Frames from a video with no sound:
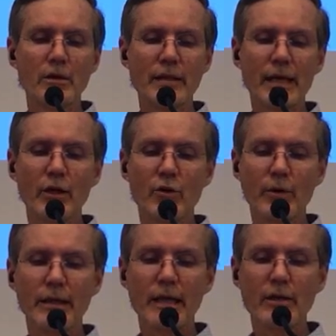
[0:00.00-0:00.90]
2
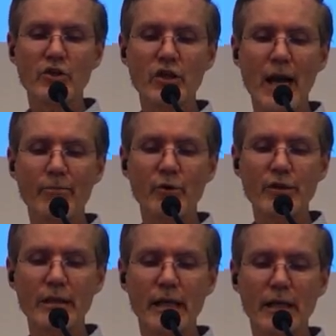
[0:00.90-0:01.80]
Corinthians chapter
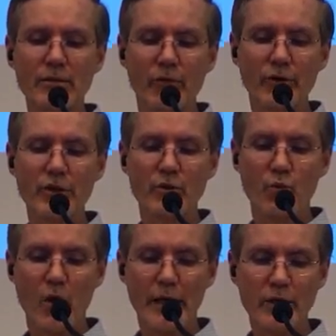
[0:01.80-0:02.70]
6, verses
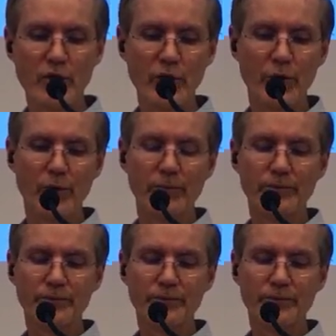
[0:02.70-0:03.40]
1 and 2.